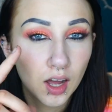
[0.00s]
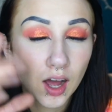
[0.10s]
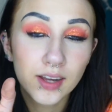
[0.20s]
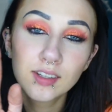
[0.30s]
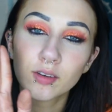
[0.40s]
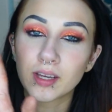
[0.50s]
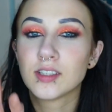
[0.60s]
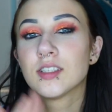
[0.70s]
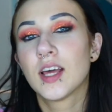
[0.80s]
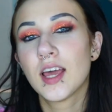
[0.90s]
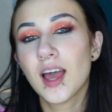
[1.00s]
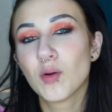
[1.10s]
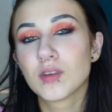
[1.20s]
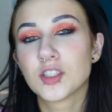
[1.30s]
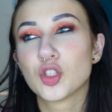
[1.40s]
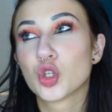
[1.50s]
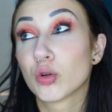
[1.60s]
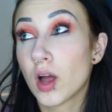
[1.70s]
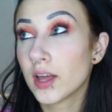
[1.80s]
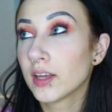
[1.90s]
Okay, today I wasn't
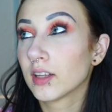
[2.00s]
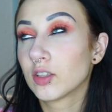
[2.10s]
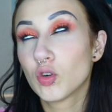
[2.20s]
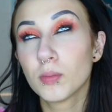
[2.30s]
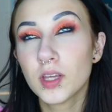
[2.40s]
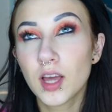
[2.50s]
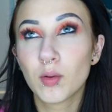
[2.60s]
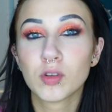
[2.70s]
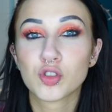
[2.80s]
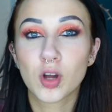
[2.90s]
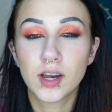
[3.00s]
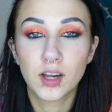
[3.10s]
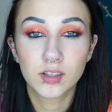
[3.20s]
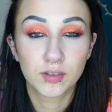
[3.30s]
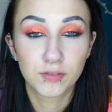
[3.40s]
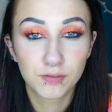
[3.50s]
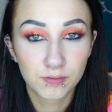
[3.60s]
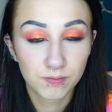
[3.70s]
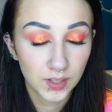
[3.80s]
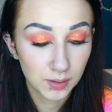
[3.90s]
trying, like normally I will try not to
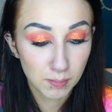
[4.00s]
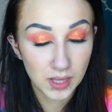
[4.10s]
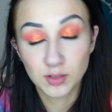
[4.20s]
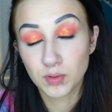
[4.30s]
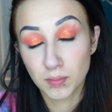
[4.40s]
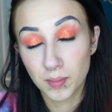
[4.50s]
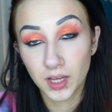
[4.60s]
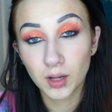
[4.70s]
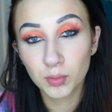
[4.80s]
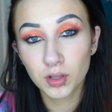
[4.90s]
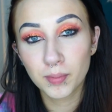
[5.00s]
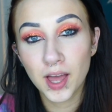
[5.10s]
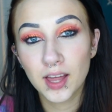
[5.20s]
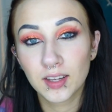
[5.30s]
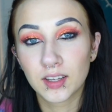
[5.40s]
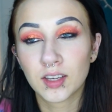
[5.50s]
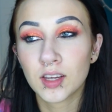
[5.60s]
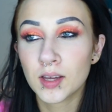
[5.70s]
like mess with my makeup really bad, like